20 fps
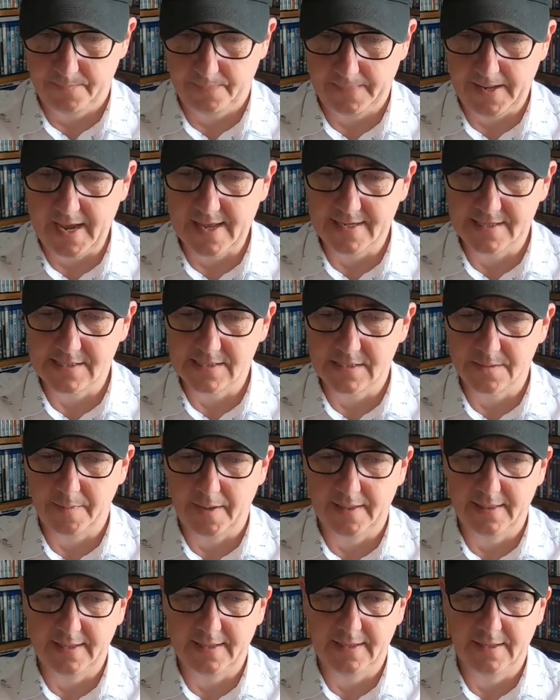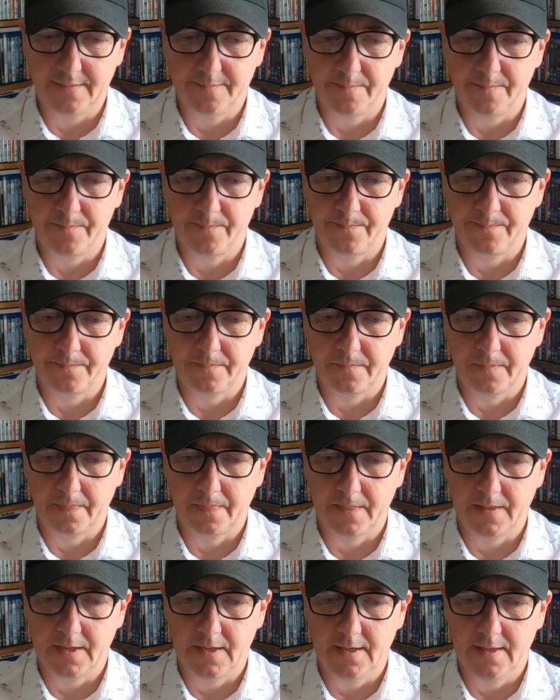This is about the
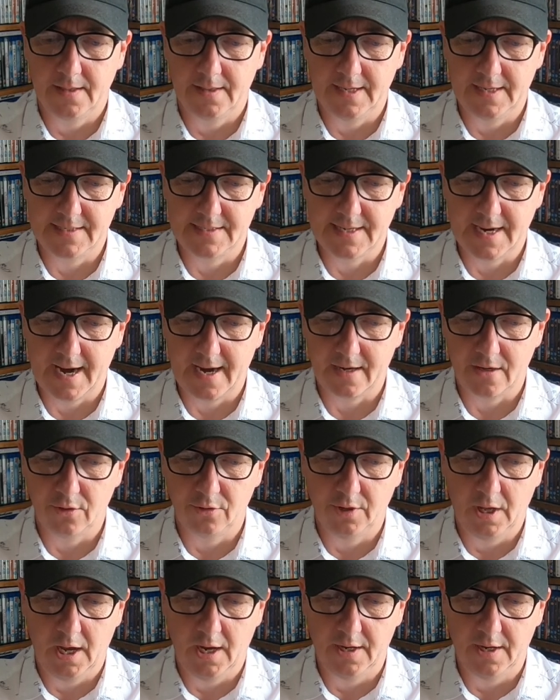attack on the